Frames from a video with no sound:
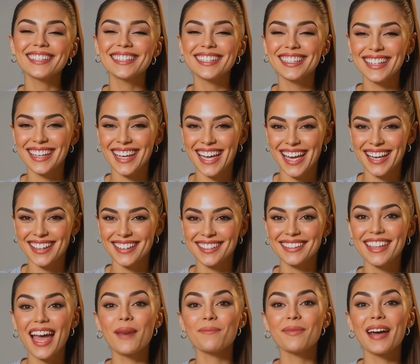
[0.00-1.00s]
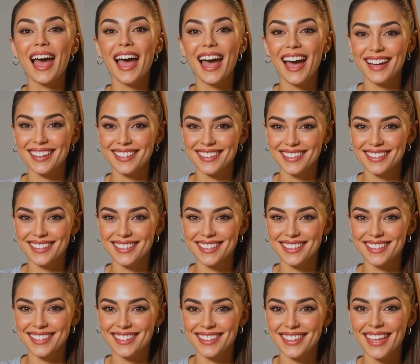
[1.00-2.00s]
this is Celine, Sam's AI
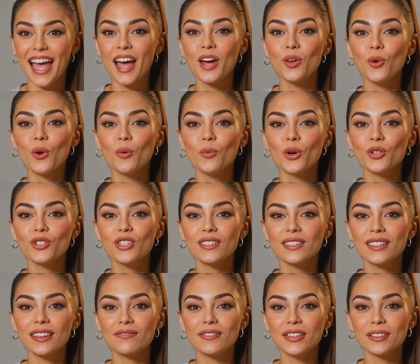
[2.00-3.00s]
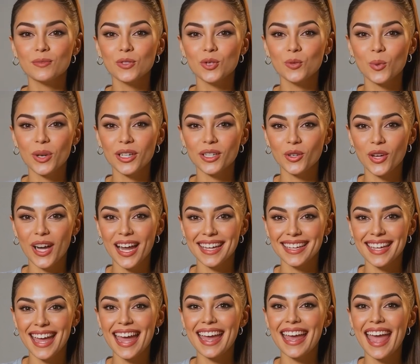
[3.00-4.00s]
assistant, and you're watching the difference between
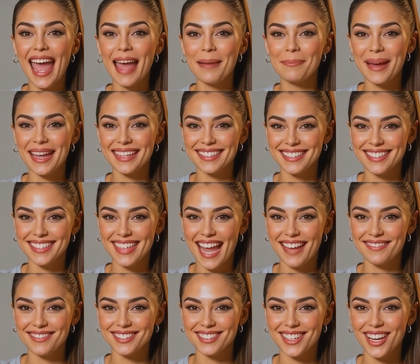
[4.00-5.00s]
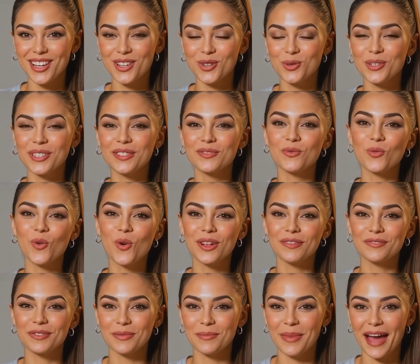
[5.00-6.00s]
creating and animating animating an avatar using four
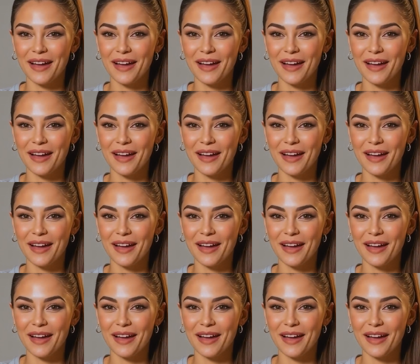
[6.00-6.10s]
different